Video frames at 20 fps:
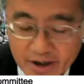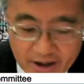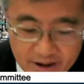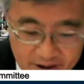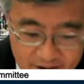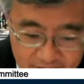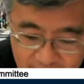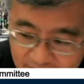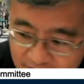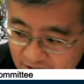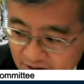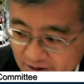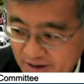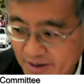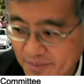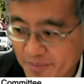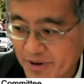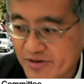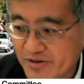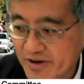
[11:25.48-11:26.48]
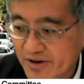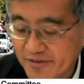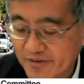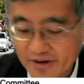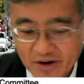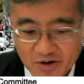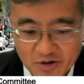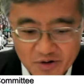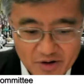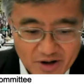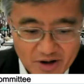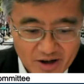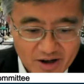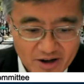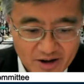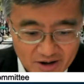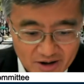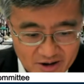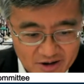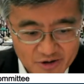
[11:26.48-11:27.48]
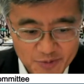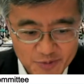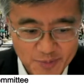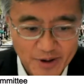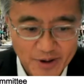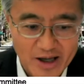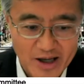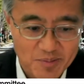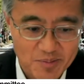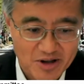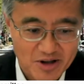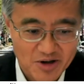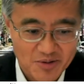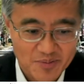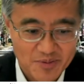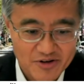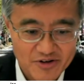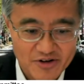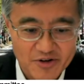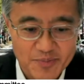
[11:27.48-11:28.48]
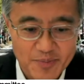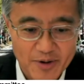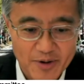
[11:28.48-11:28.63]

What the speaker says: Here, let me see if I could speak up a little bit. Is this better?